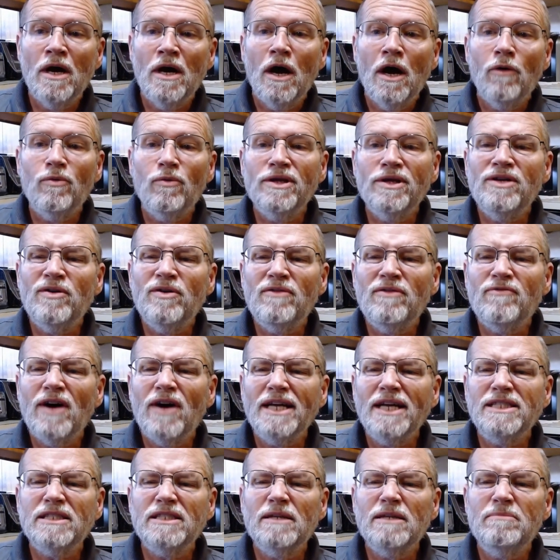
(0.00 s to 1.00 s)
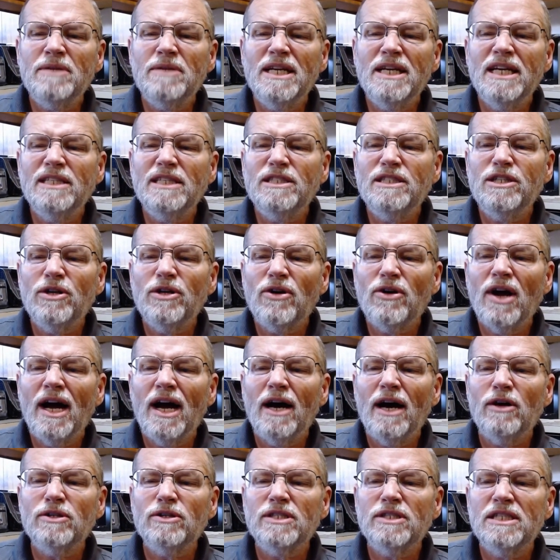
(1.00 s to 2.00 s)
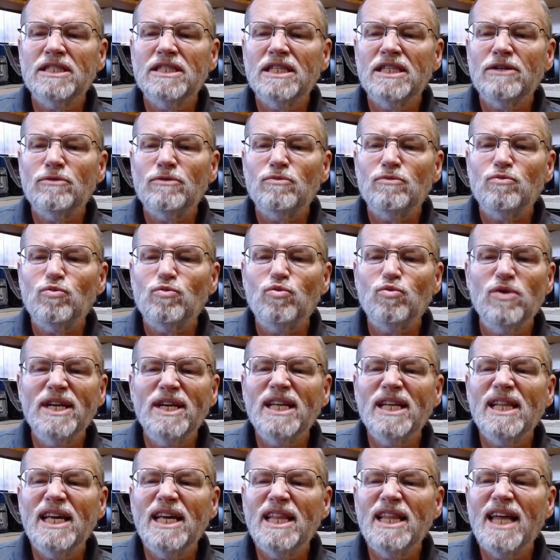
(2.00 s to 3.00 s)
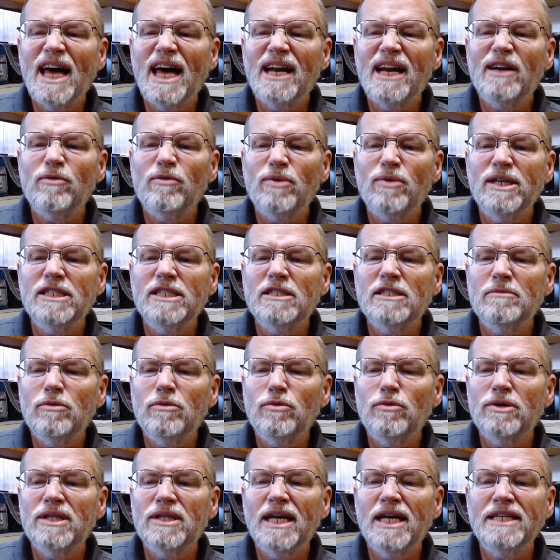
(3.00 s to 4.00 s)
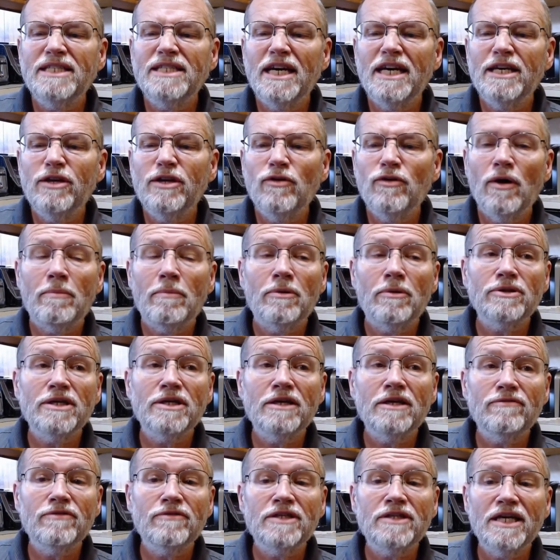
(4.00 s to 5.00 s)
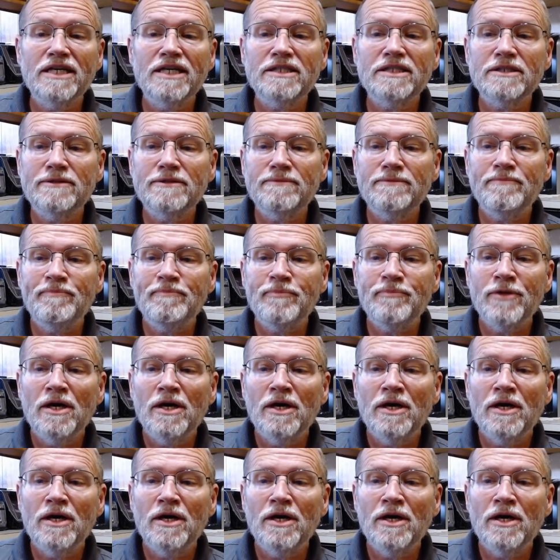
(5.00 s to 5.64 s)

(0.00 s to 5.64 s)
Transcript: When you invite somebody into your house, is it really that unreasonable when they take you up on the invitation?